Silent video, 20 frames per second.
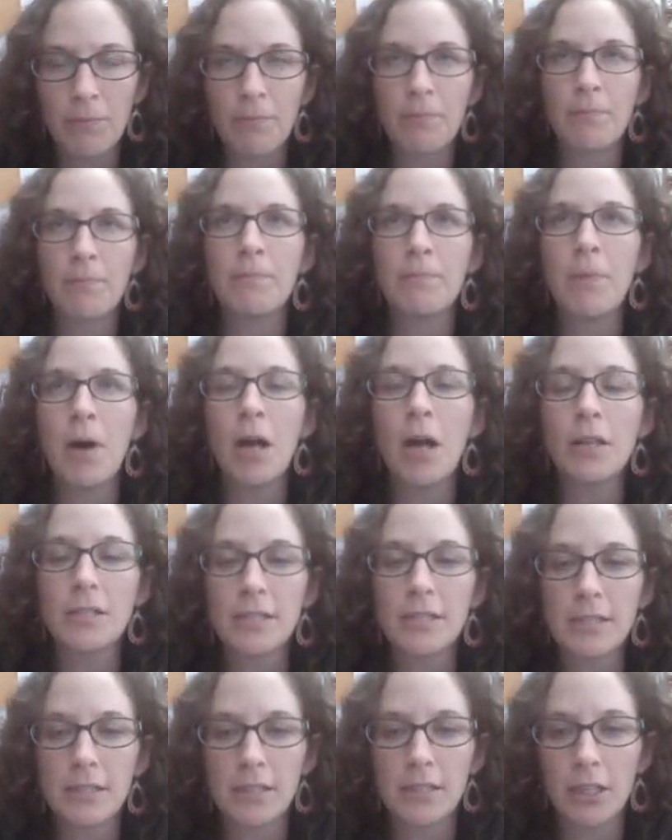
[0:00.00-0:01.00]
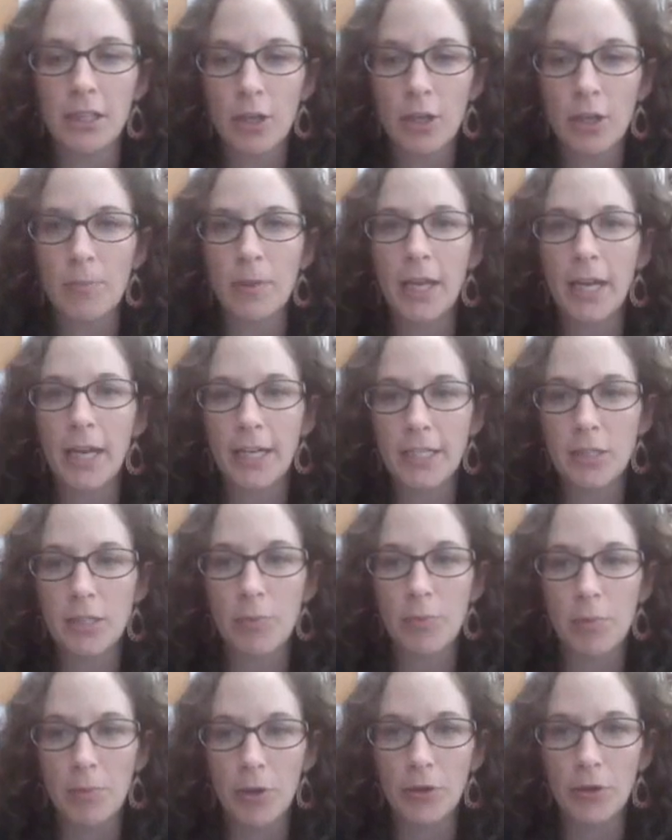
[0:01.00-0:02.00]
policies that they're planning to
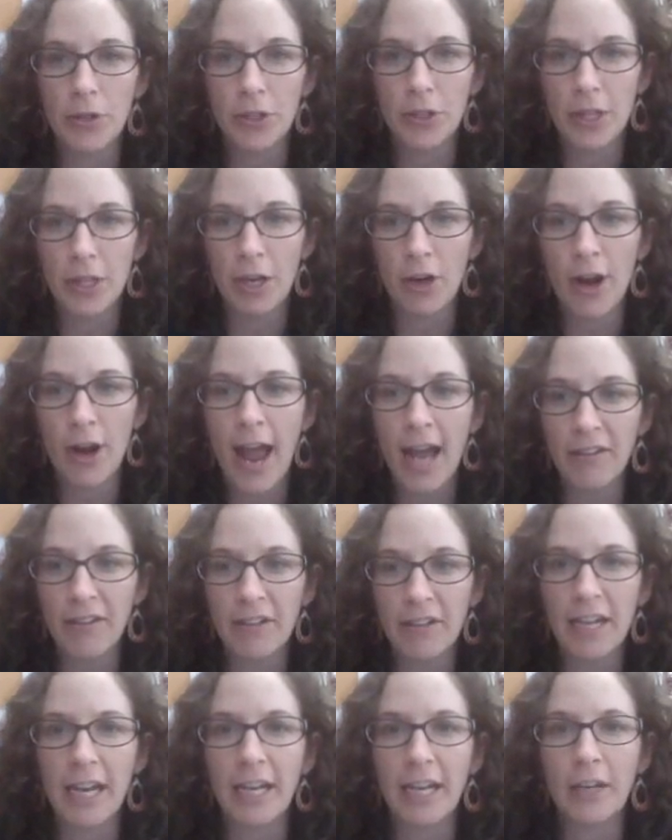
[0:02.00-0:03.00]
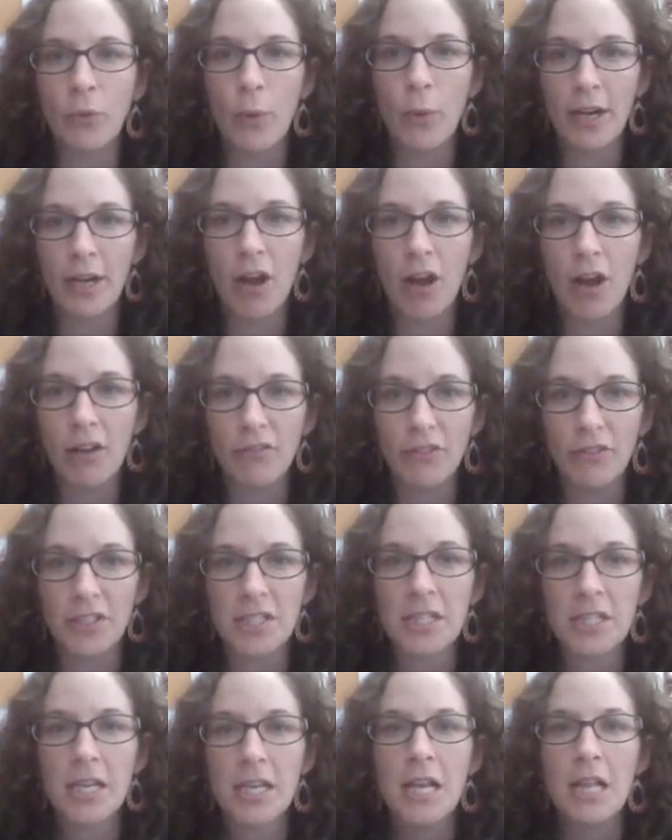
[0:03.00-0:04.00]
promote, that they're advocating when in
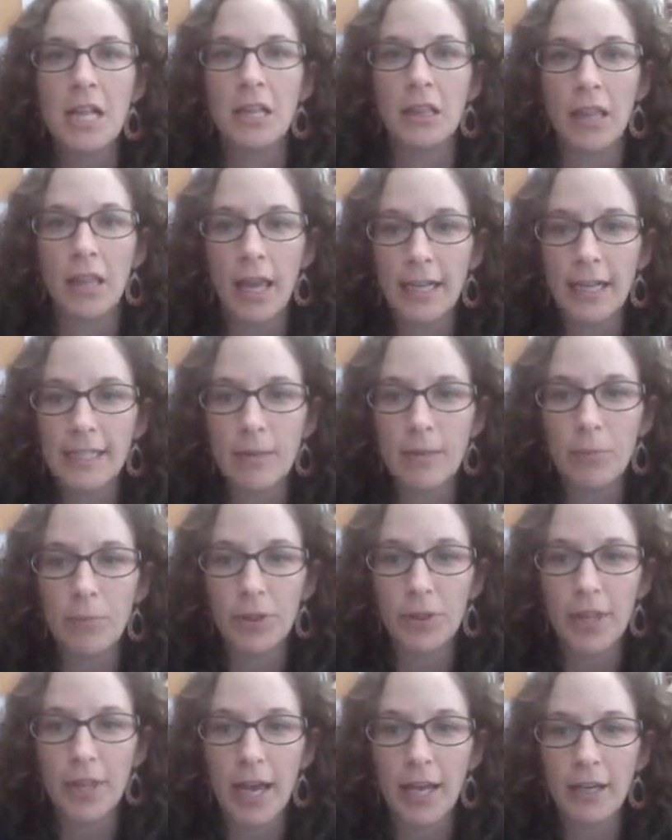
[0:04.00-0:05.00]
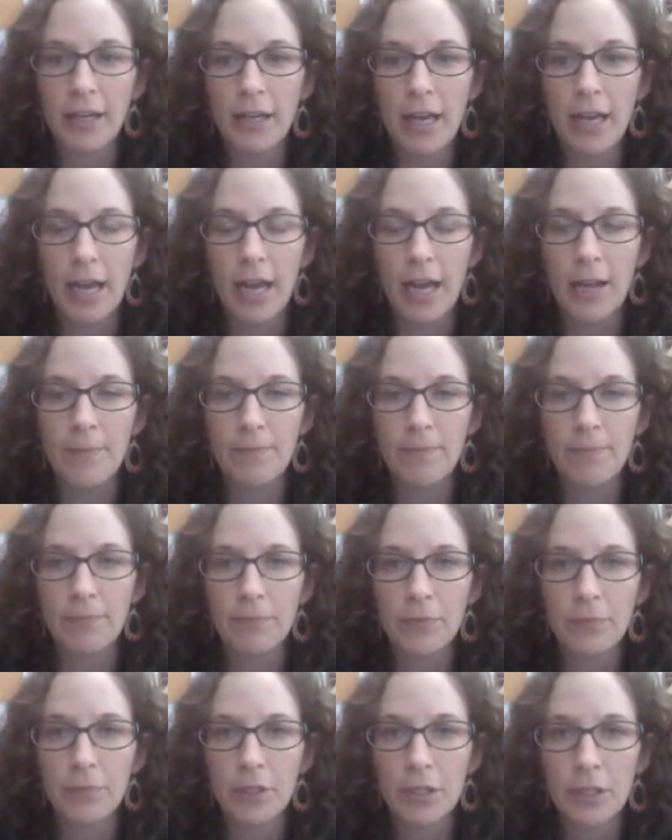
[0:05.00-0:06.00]
office, lines up with that
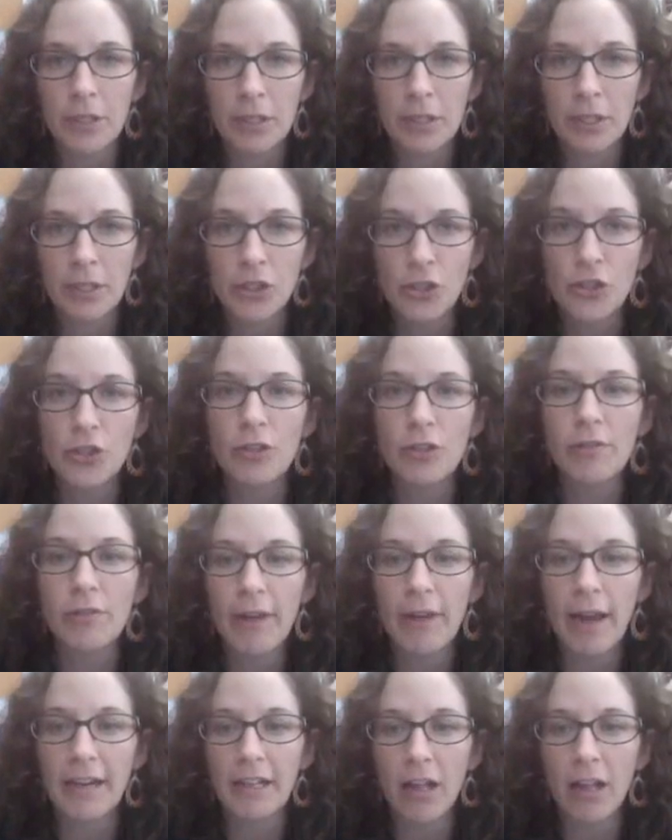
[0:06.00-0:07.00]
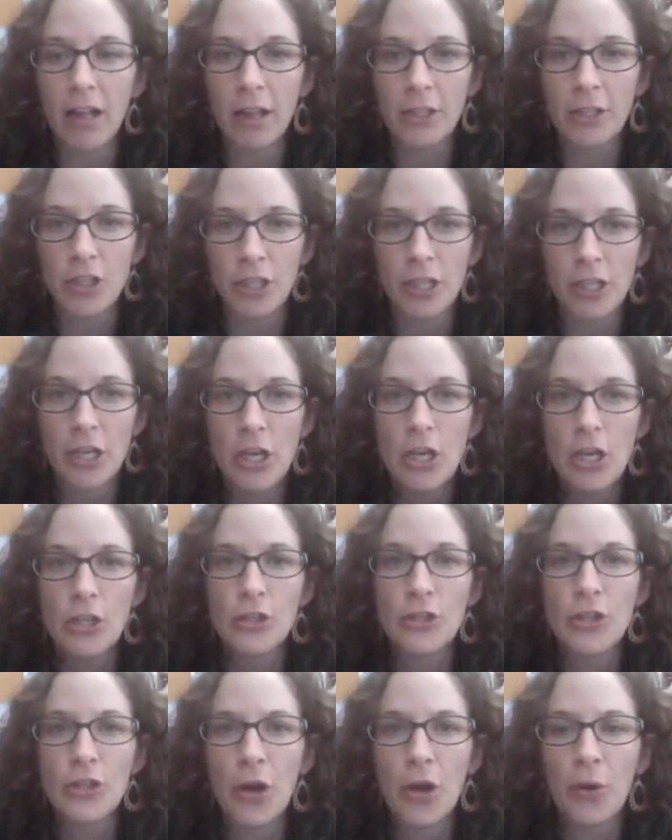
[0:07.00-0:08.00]
conservative ideology.
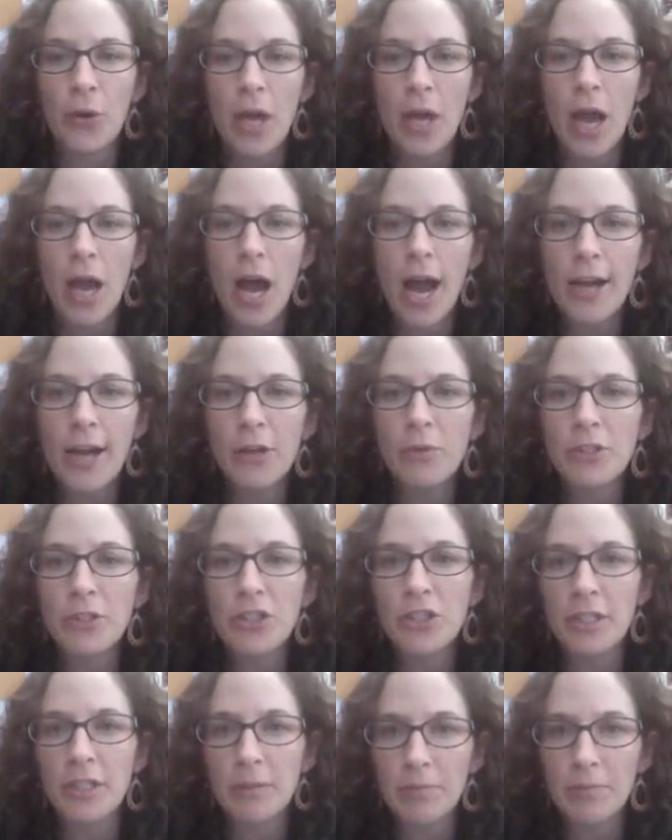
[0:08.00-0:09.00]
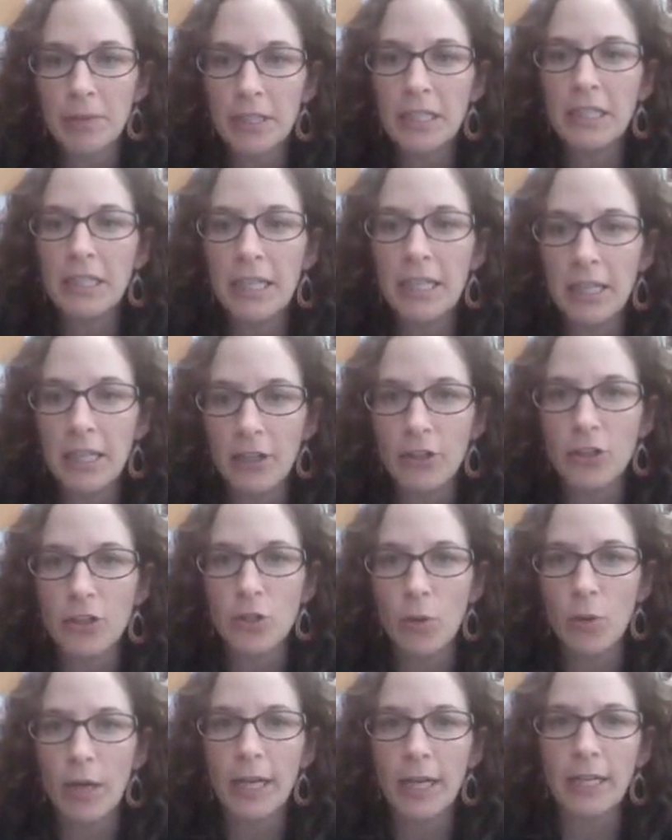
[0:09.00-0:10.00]
So I don't want you to completely
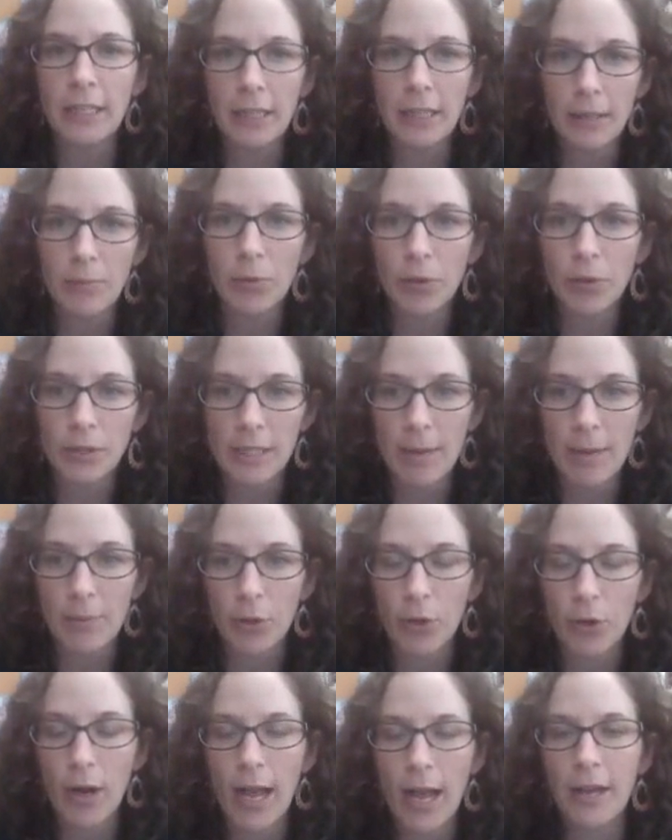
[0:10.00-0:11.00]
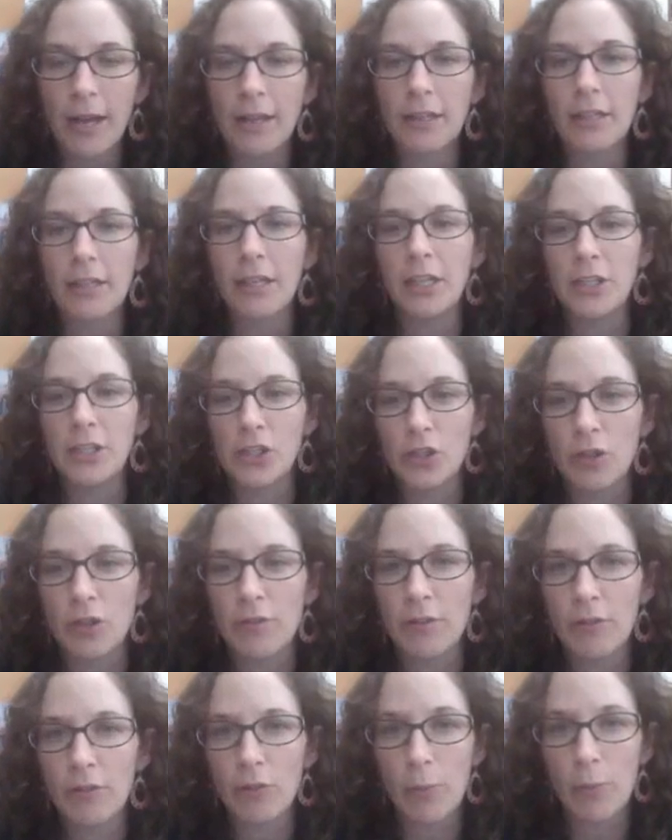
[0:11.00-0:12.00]
intertwine liberal, Democrat,
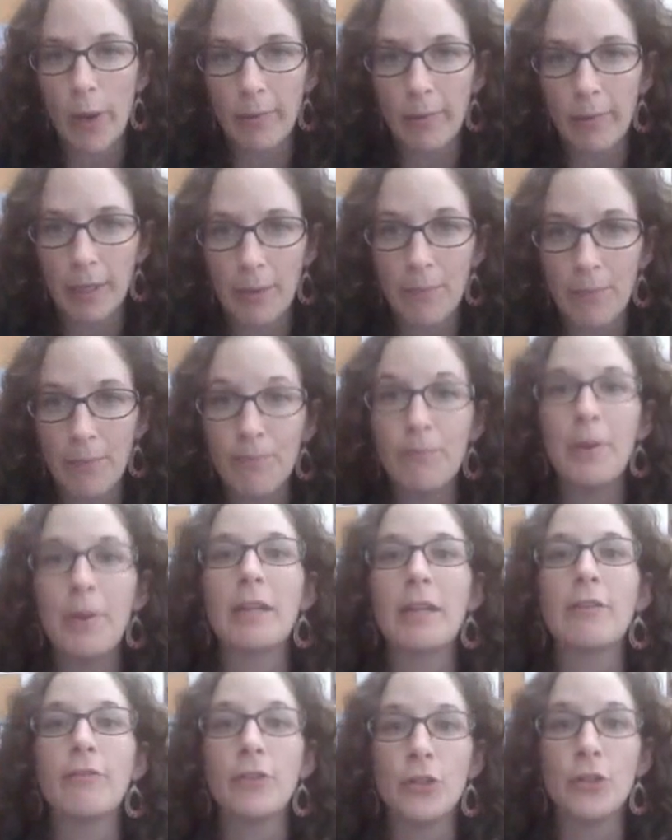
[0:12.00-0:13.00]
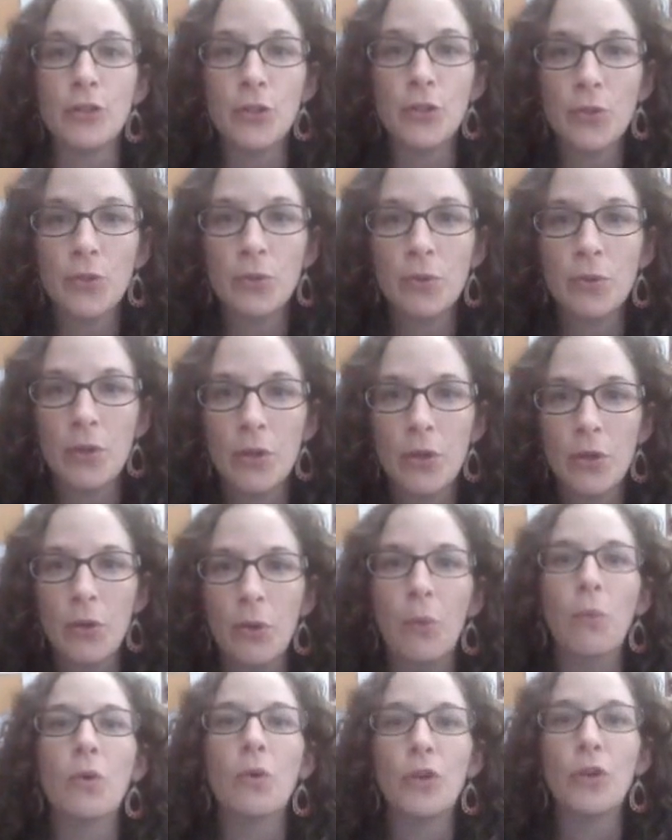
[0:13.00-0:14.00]
conservative, Republican. But if you do,
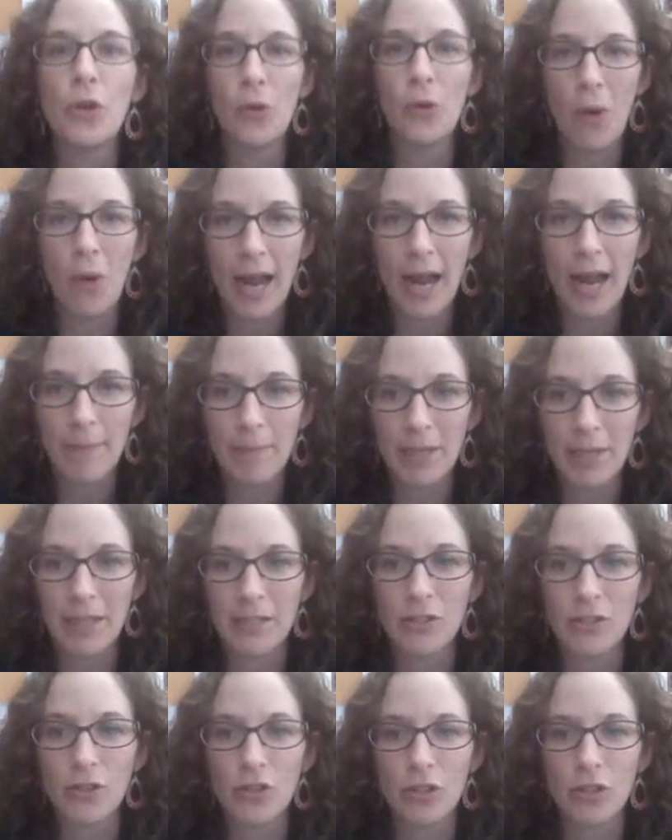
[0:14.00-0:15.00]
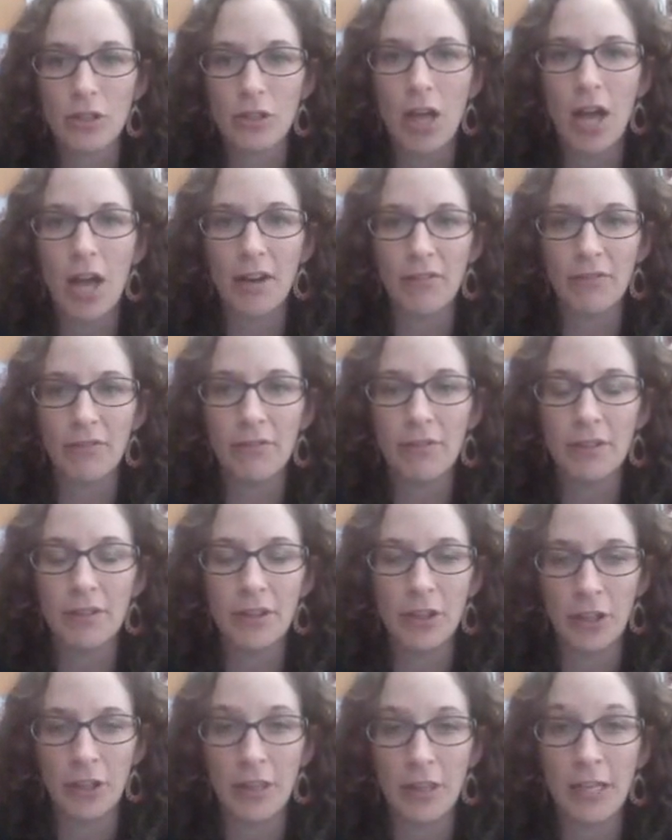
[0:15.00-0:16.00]
we'll know why, because there's a lot of
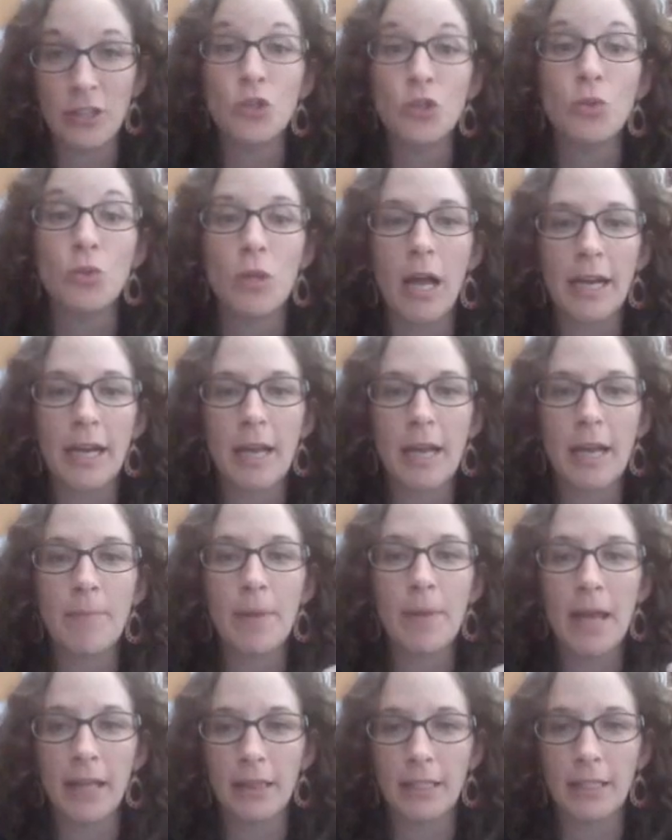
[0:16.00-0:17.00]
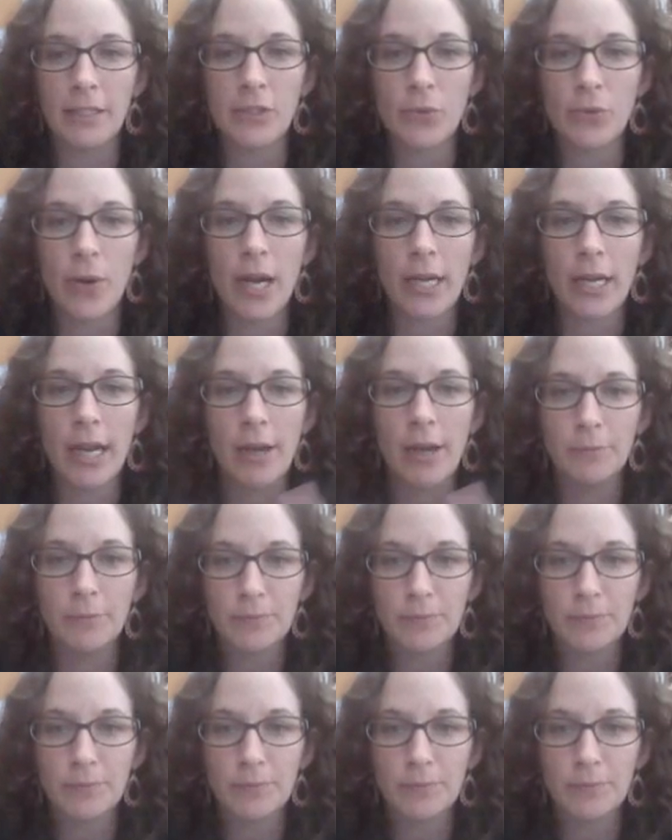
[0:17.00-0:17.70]
that they do line up, at least right now.